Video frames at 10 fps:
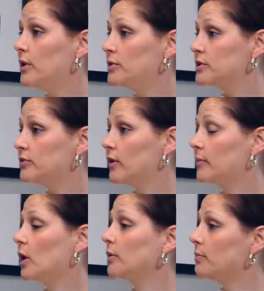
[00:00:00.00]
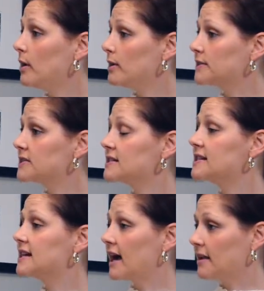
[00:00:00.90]
use a form called POLST to
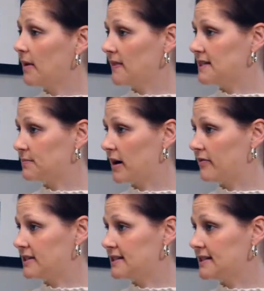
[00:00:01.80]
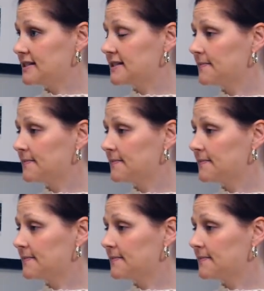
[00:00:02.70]
document these preferences.